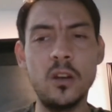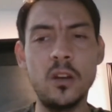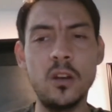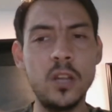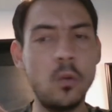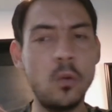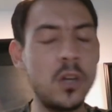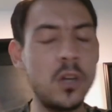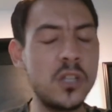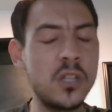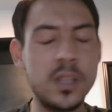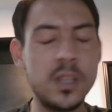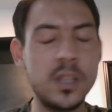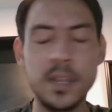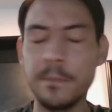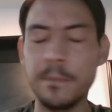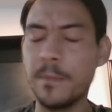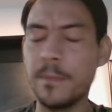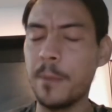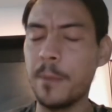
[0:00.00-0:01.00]
You know, there wasn't
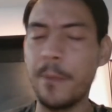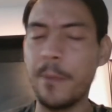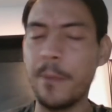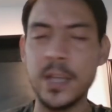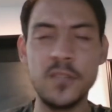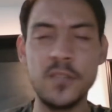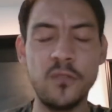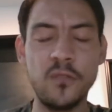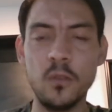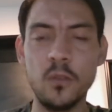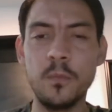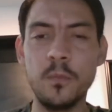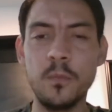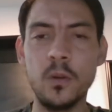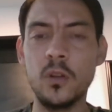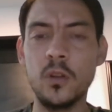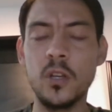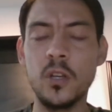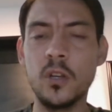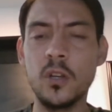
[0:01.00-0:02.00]
the best
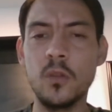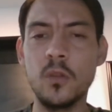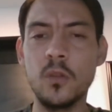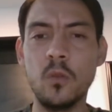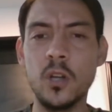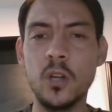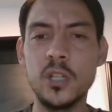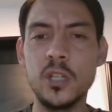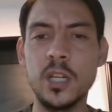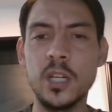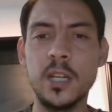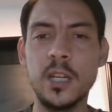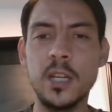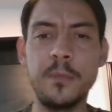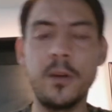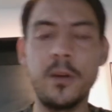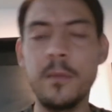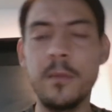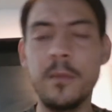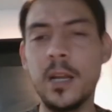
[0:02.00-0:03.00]
football you could watch in
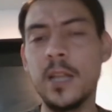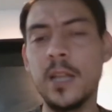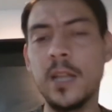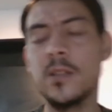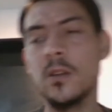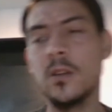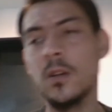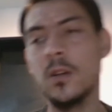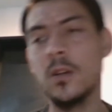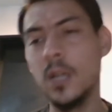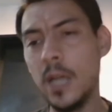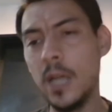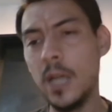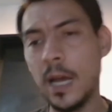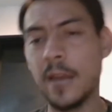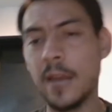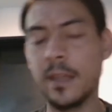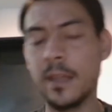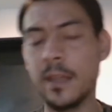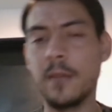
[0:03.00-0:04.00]
the Premier League. So
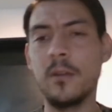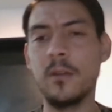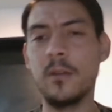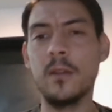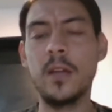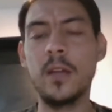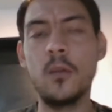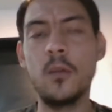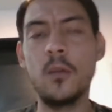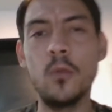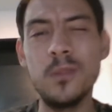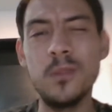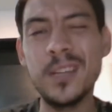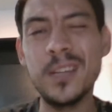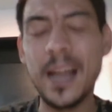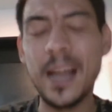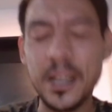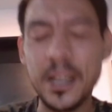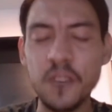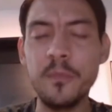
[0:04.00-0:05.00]
I think it
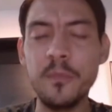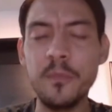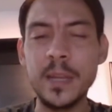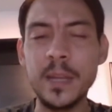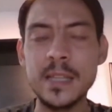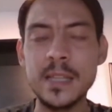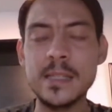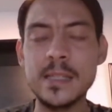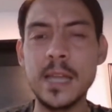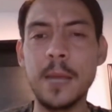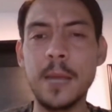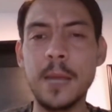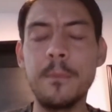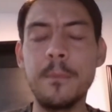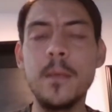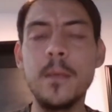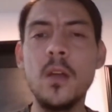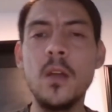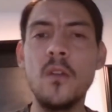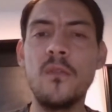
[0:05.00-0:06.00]
will kind of be the
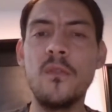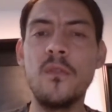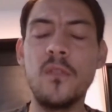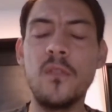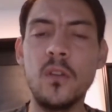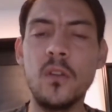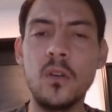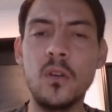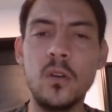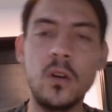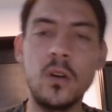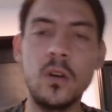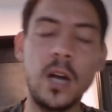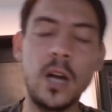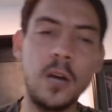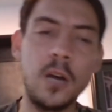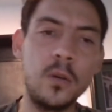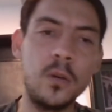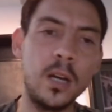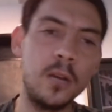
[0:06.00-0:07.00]
same
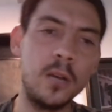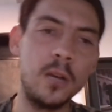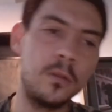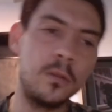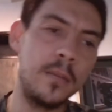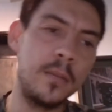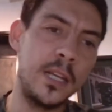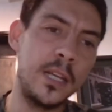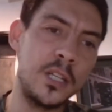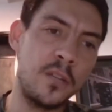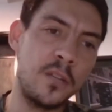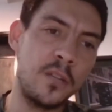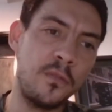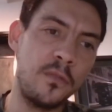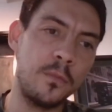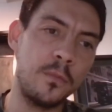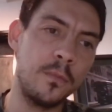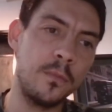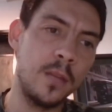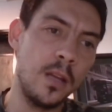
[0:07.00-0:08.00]
for our
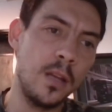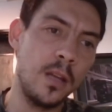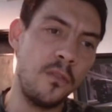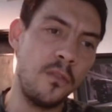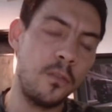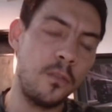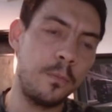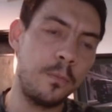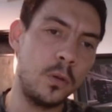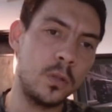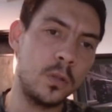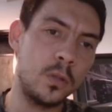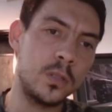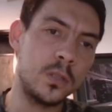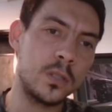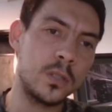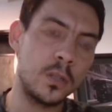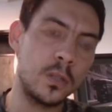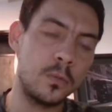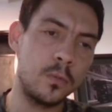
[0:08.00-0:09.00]
Malaysian
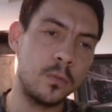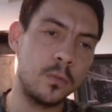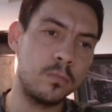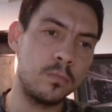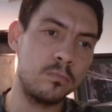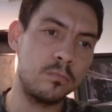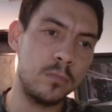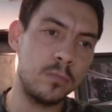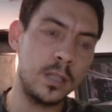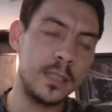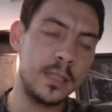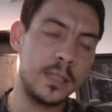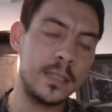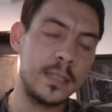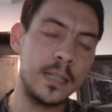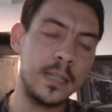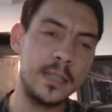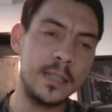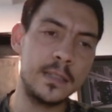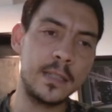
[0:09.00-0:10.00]
football. So
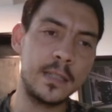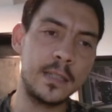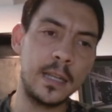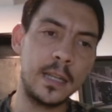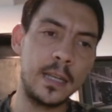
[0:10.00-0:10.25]
let's